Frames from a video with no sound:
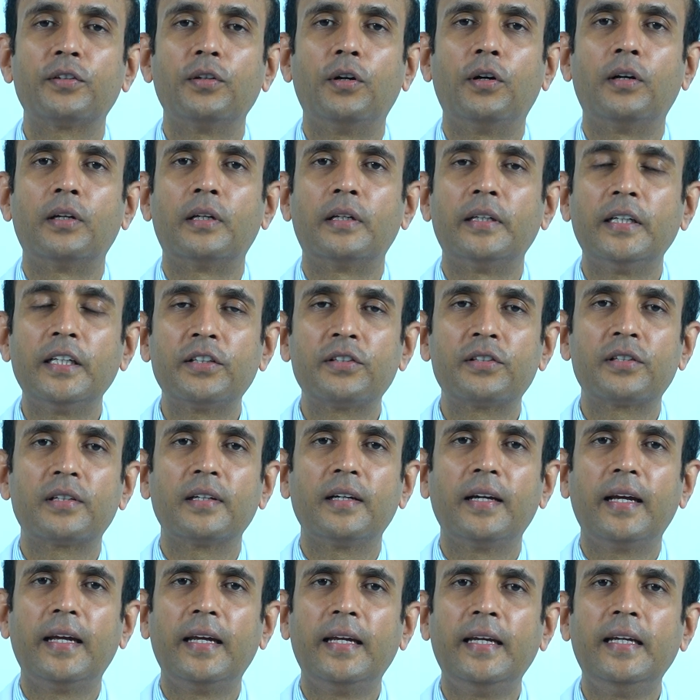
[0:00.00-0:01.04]
are rich
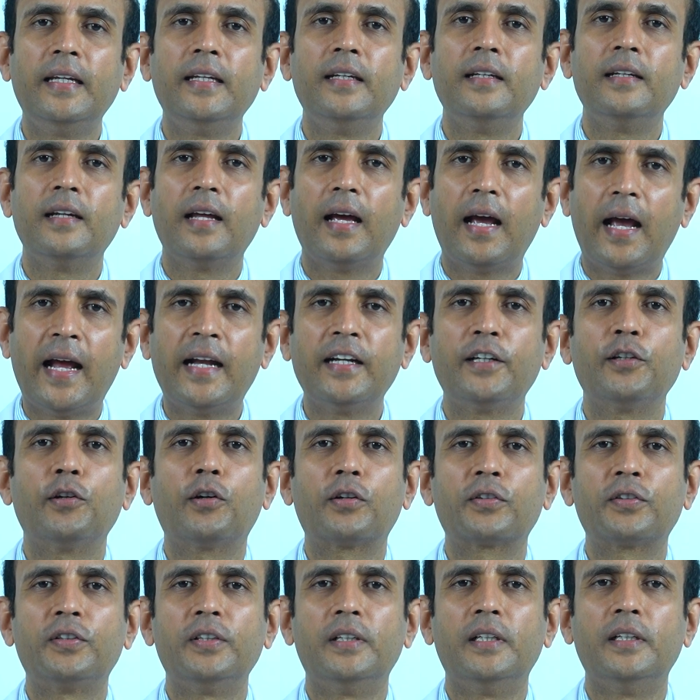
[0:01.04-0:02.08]
in
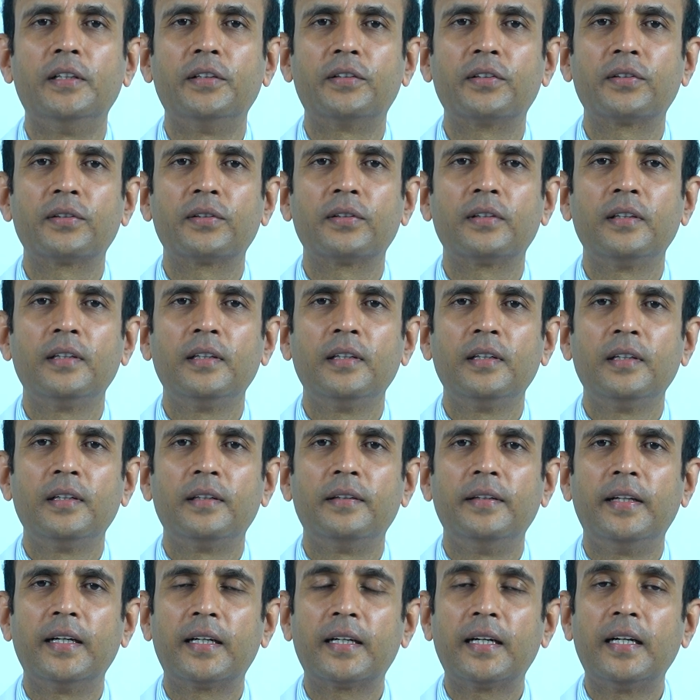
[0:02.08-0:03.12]
antioxidants.
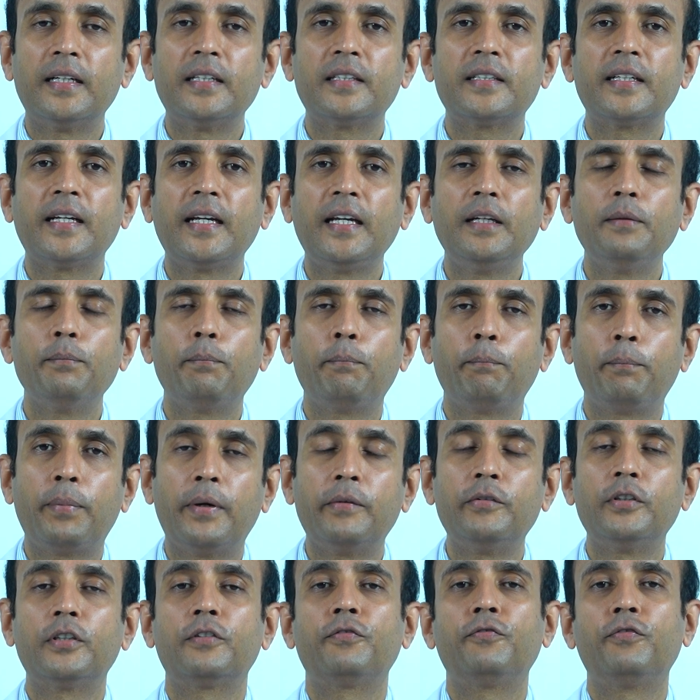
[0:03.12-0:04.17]
They contain
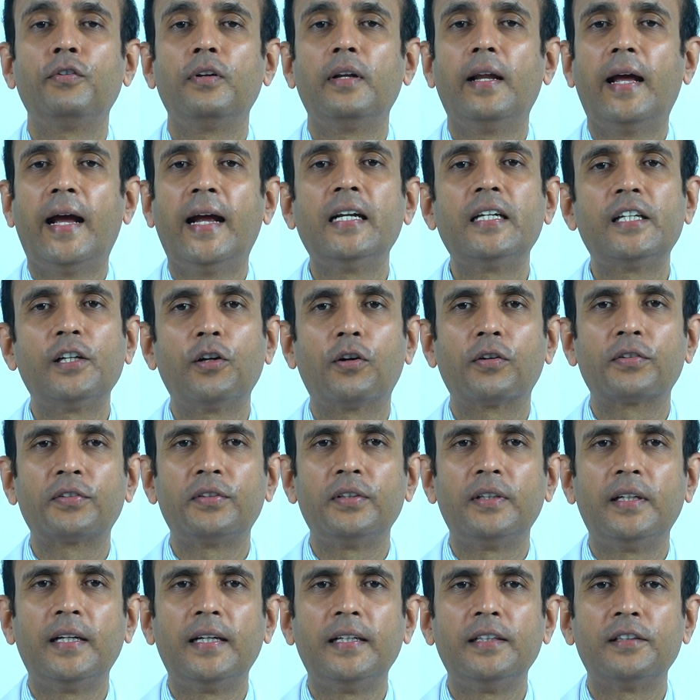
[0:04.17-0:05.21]
powerful
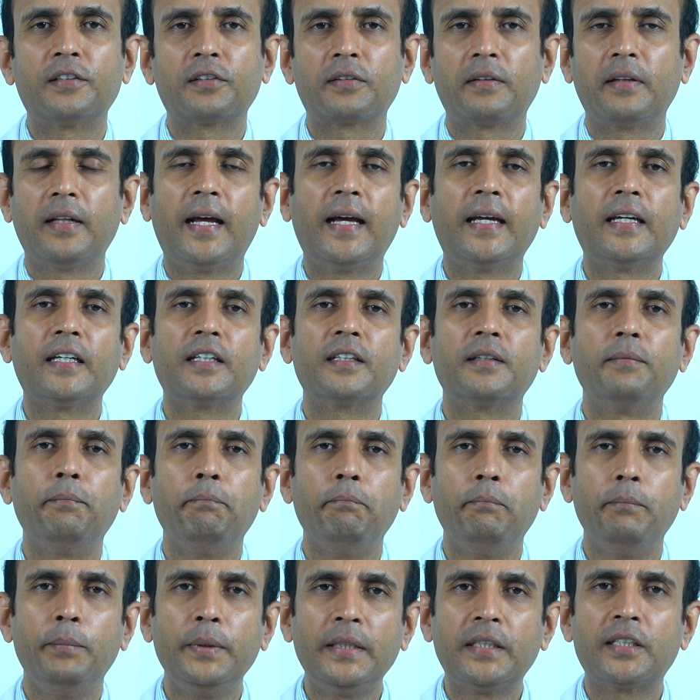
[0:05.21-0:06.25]
antioxidants like
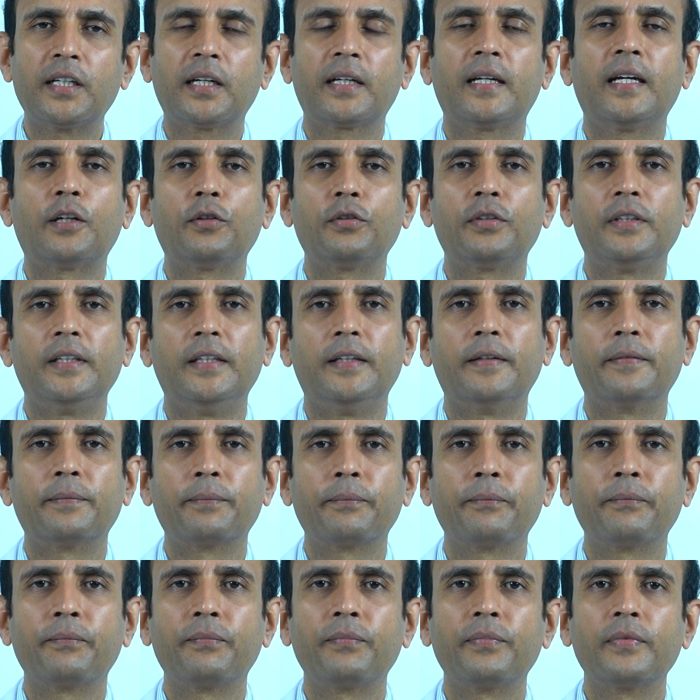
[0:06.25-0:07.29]
beta carotene,
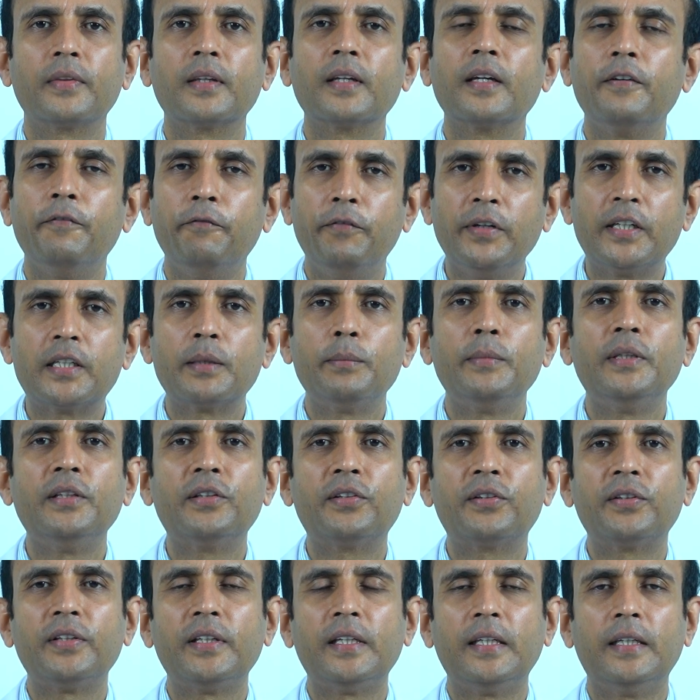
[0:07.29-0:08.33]
vitamin
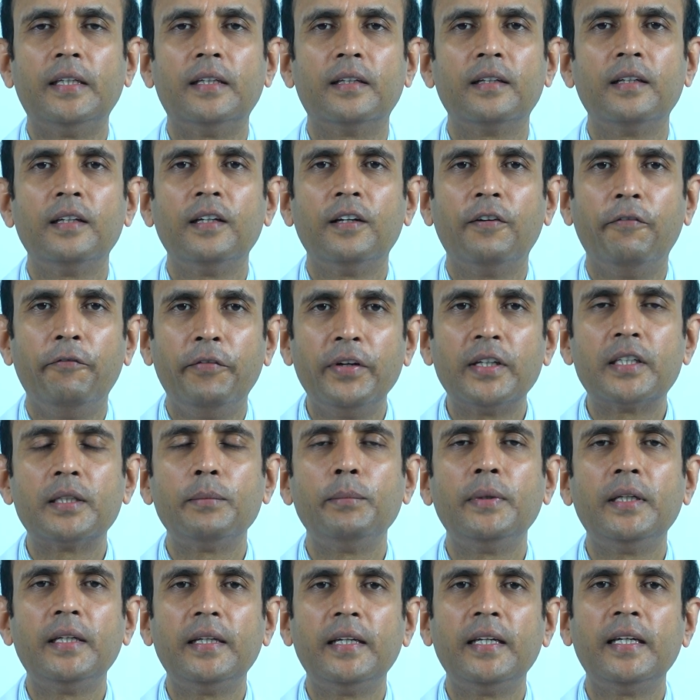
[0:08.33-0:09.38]
C,
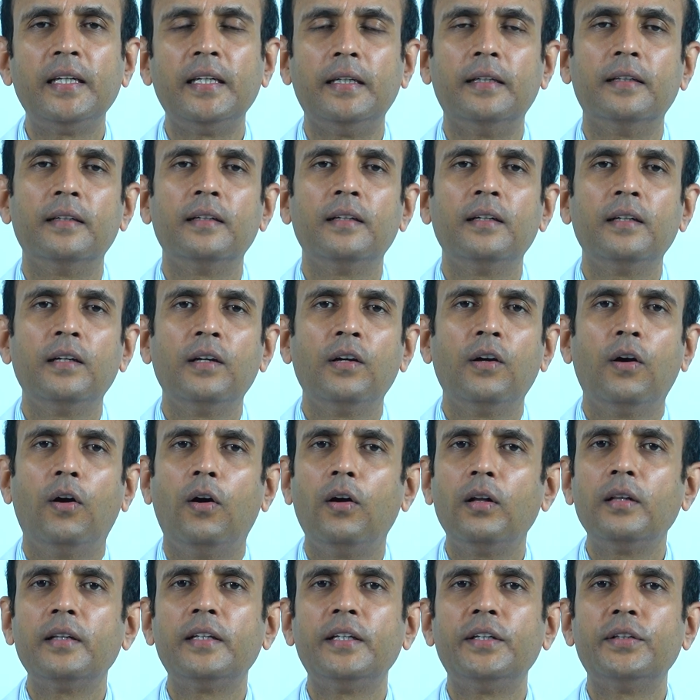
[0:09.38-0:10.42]
vitamin E.
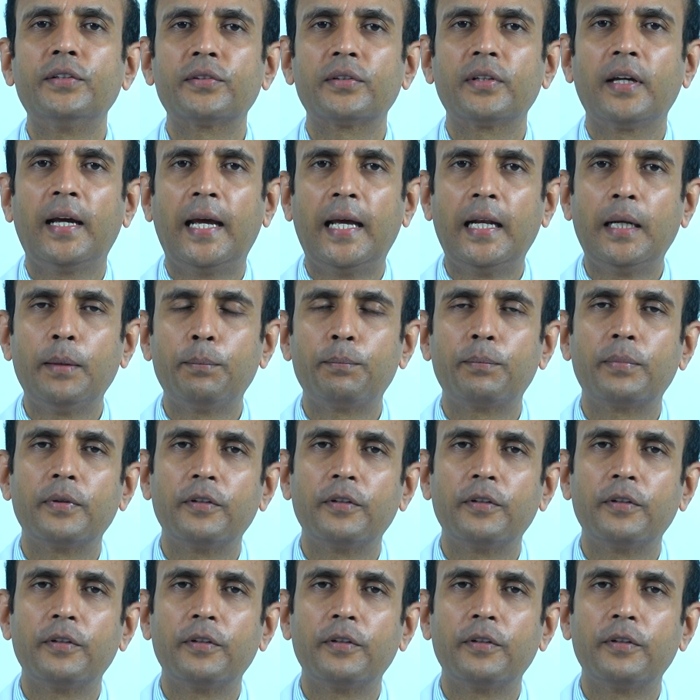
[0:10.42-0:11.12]
All these help